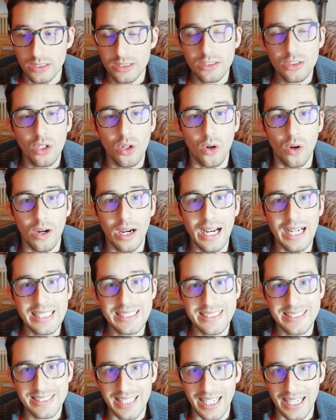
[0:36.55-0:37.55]
So I
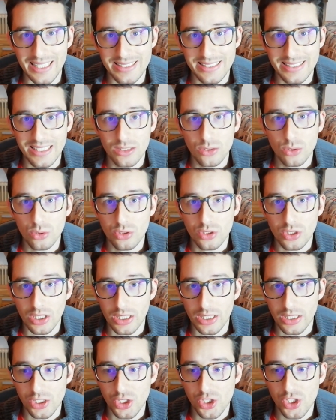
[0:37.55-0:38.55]
started to
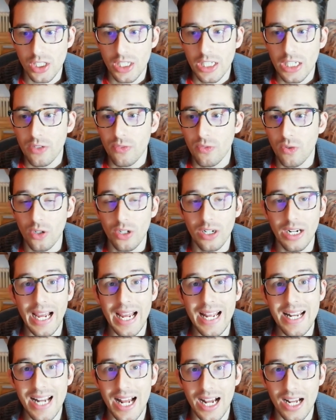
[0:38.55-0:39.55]
search for
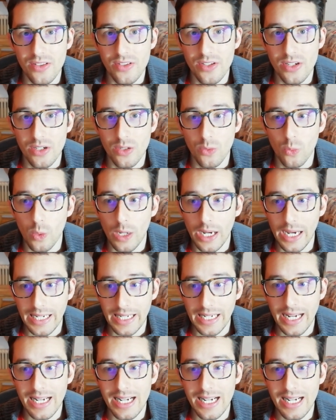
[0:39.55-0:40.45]
another way,